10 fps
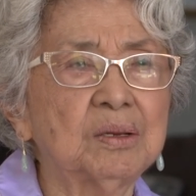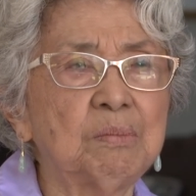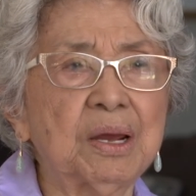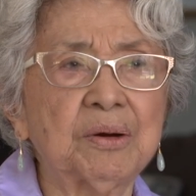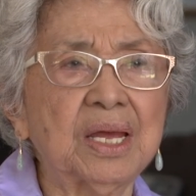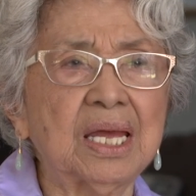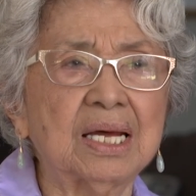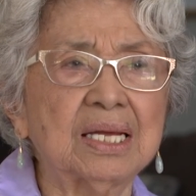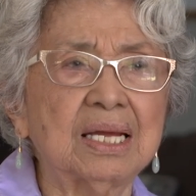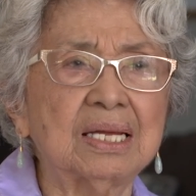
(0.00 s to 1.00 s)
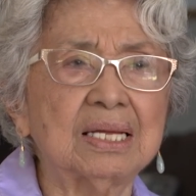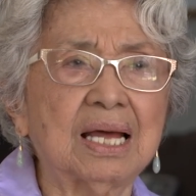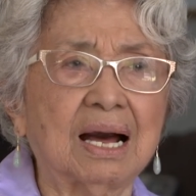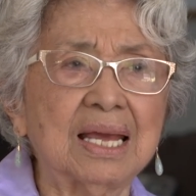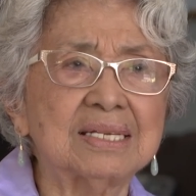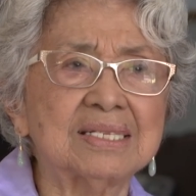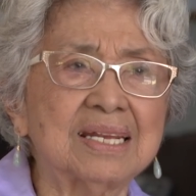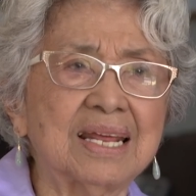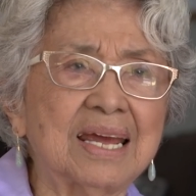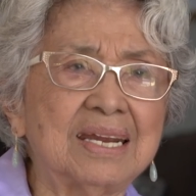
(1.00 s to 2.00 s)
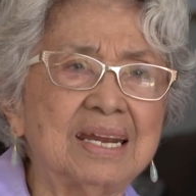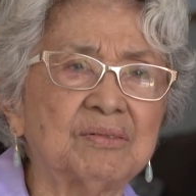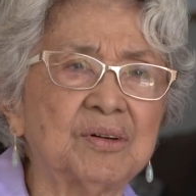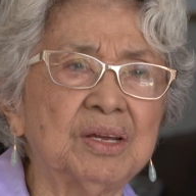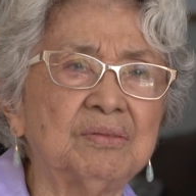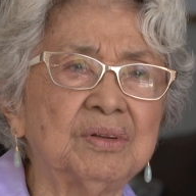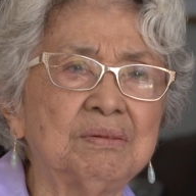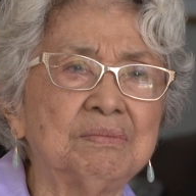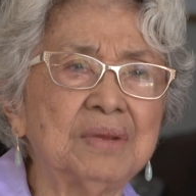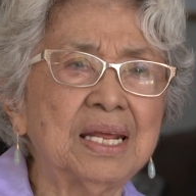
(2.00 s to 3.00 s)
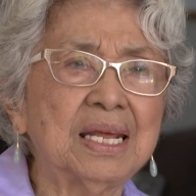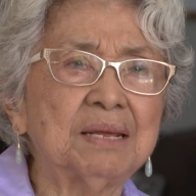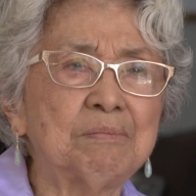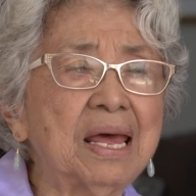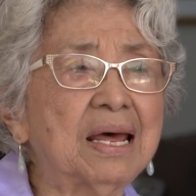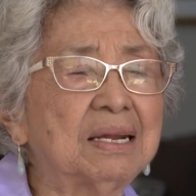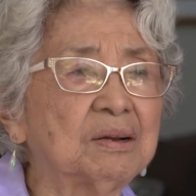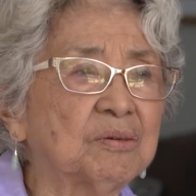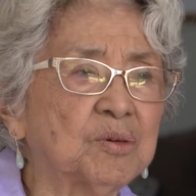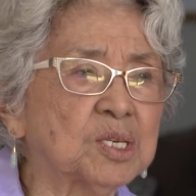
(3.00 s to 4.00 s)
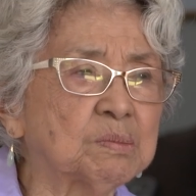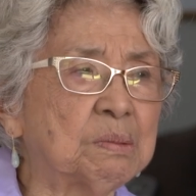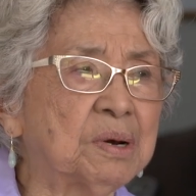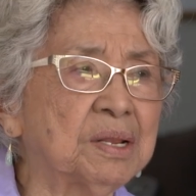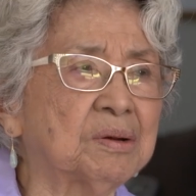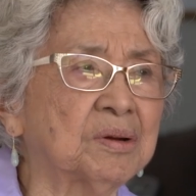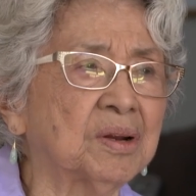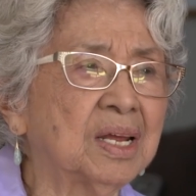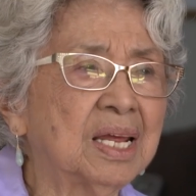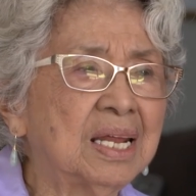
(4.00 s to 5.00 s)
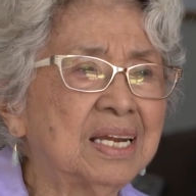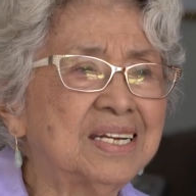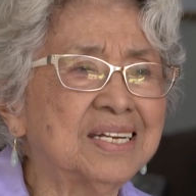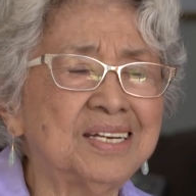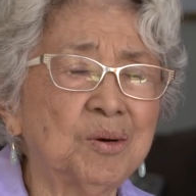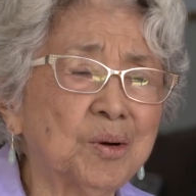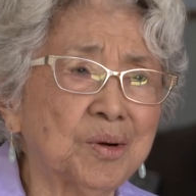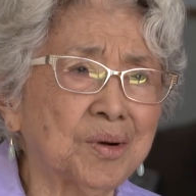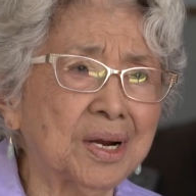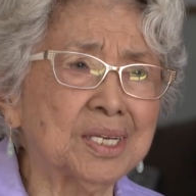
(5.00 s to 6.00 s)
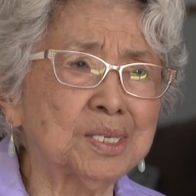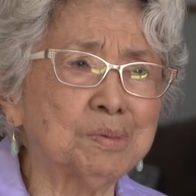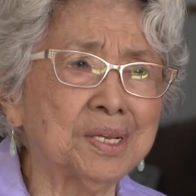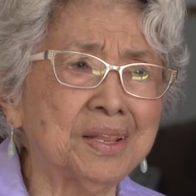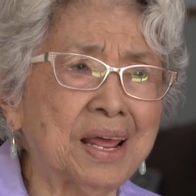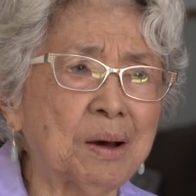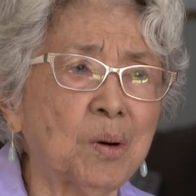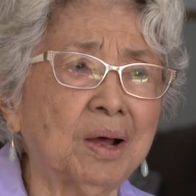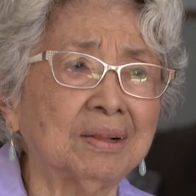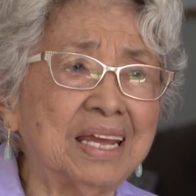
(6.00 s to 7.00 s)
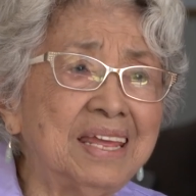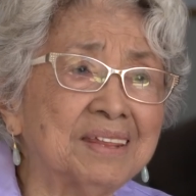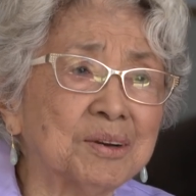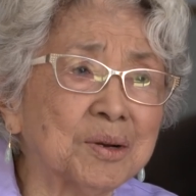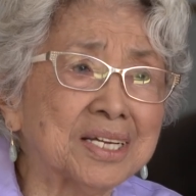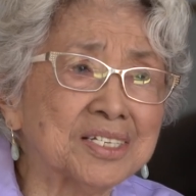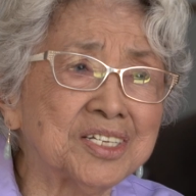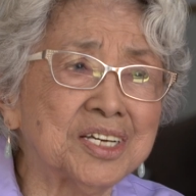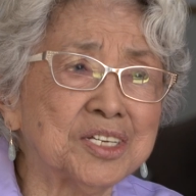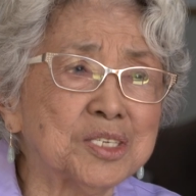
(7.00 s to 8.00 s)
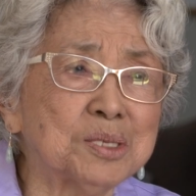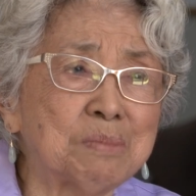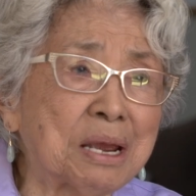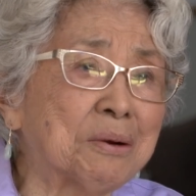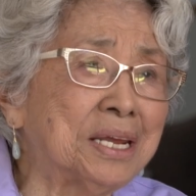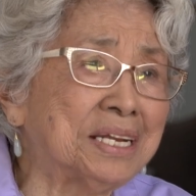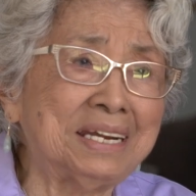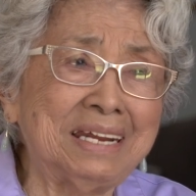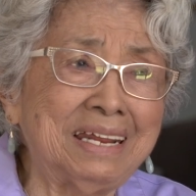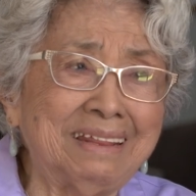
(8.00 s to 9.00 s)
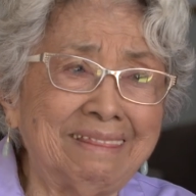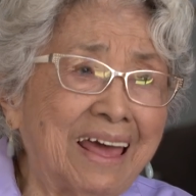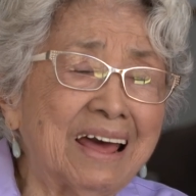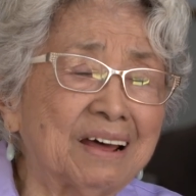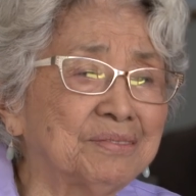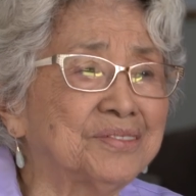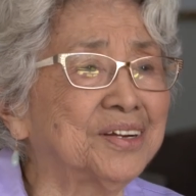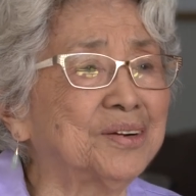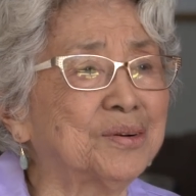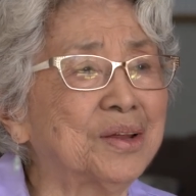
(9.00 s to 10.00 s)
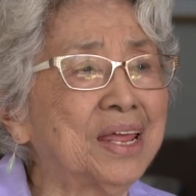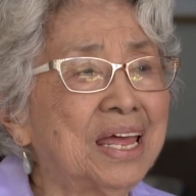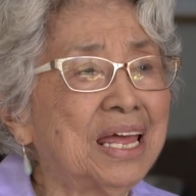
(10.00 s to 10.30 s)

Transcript: marry guys that they had never even met. And of course, my mother didn't know her husband that well either, because she had just married and he left, you know,